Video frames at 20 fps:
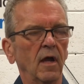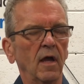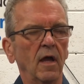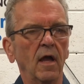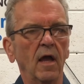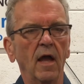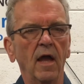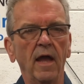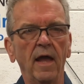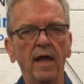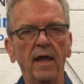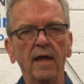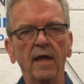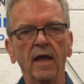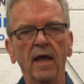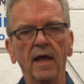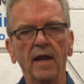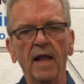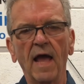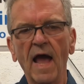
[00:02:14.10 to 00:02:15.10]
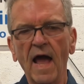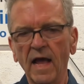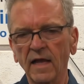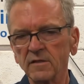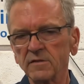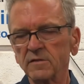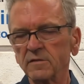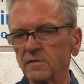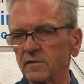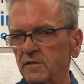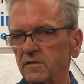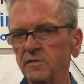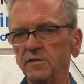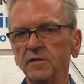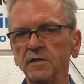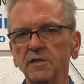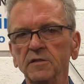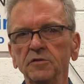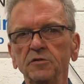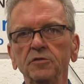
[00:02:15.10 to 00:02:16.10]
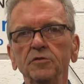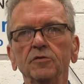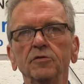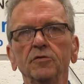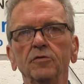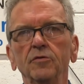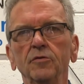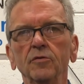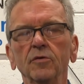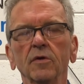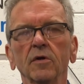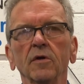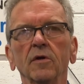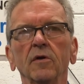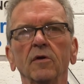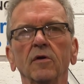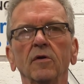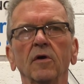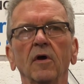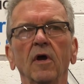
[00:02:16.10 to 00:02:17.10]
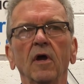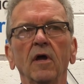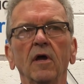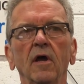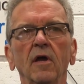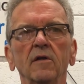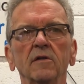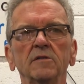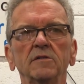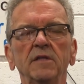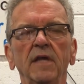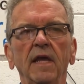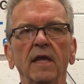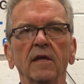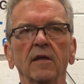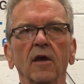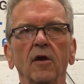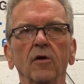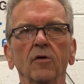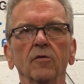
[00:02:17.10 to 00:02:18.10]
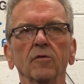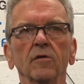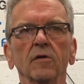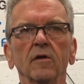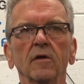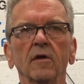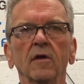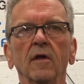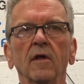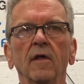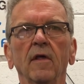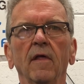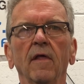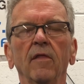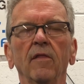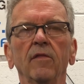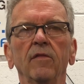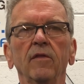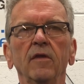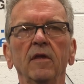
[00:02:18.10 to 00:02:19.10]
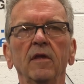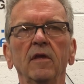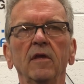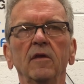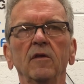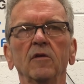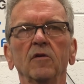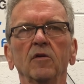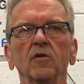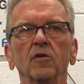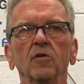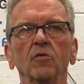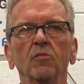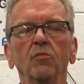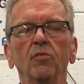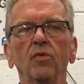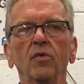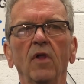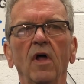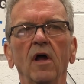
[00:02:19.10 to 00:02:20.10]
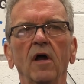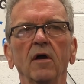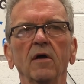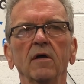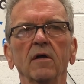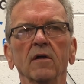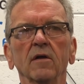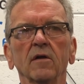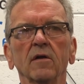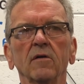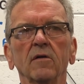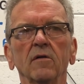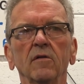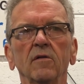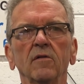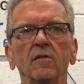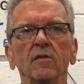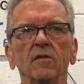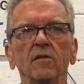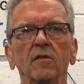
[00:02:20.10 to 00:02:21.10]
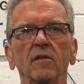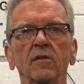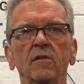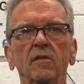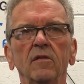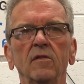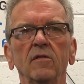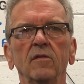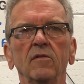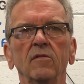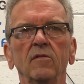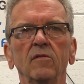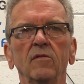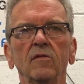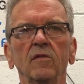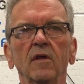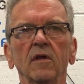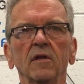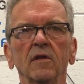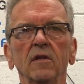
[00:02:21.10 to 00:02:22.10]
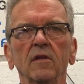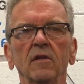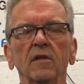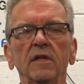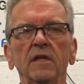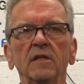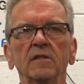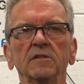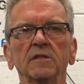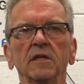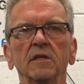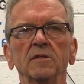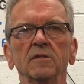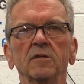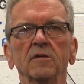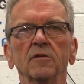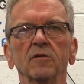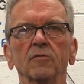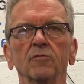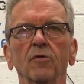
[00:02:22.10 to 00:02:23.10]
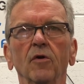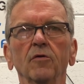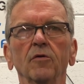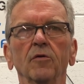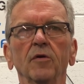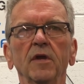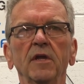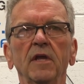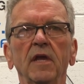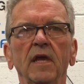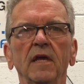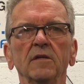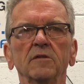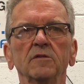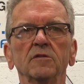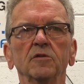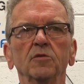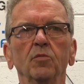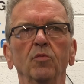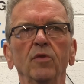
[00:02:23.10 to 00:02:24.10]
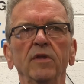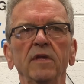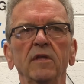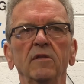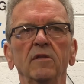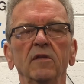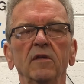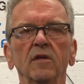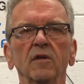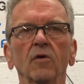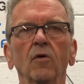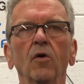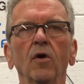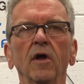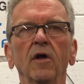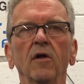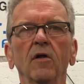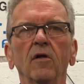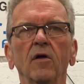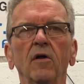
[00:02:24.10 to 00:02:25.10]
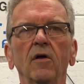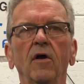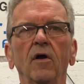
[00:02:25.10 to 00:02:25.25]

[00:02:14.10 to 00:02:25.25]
I had asked, did you take out the plug that leads into the rotary case to bleed the oil,